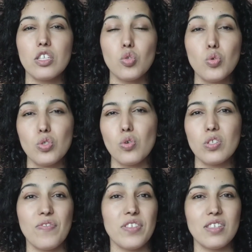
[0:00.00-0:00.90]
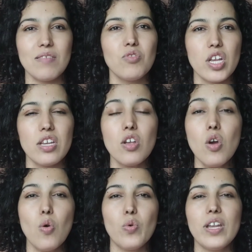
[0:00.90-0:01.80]
two stores of the same chain
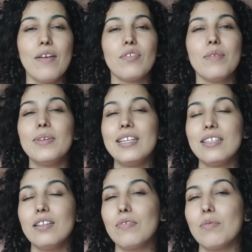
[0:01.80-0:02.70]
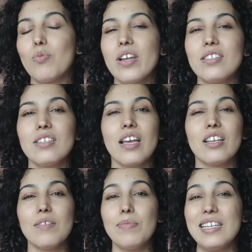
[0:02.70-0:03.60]
would have completely different pricing
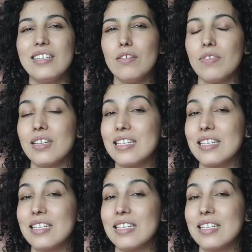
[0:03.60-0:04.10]
and completely different